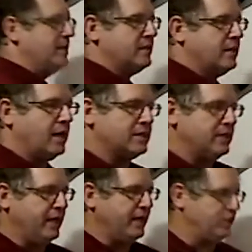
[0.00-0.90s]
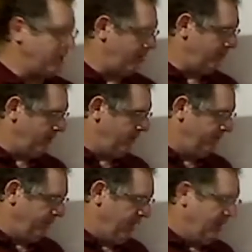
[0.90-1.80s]
is an oxidation
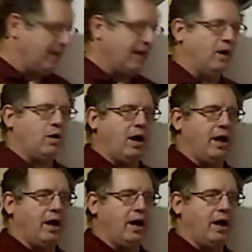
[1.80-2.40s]
number. Now,